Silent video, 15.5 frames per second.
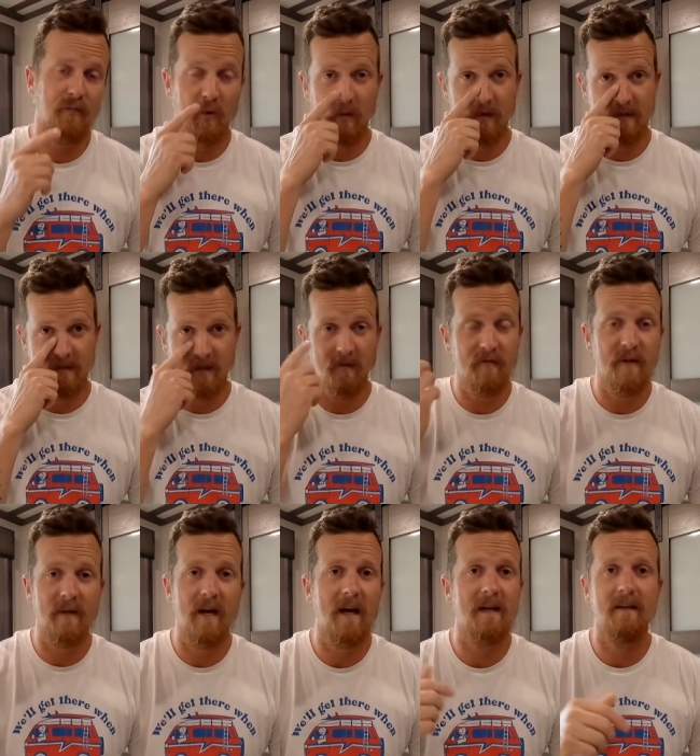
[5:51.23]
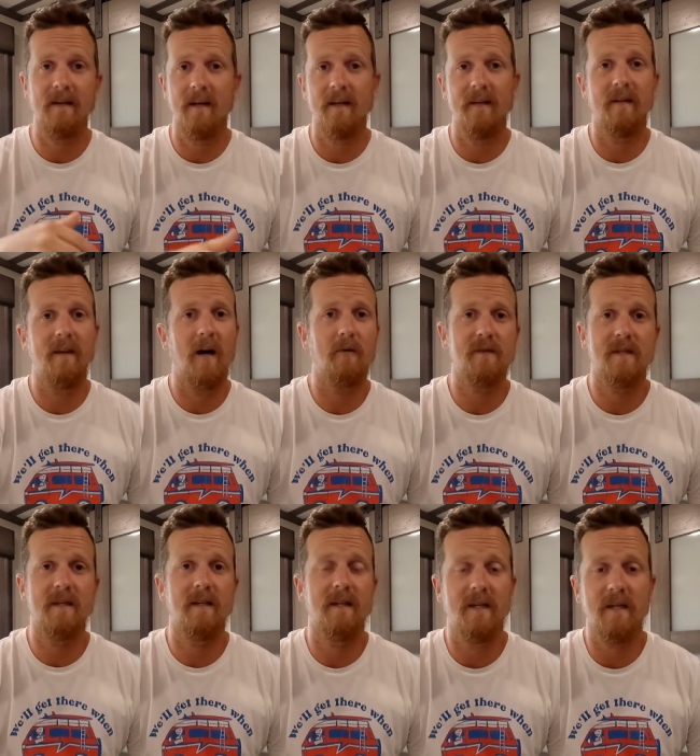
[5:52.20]
points of the night, and I was
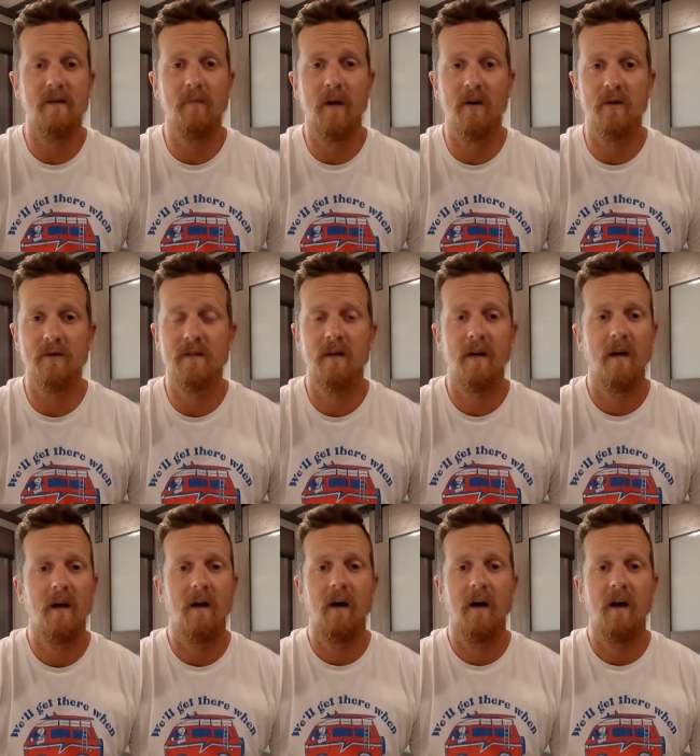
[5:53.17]
getting emails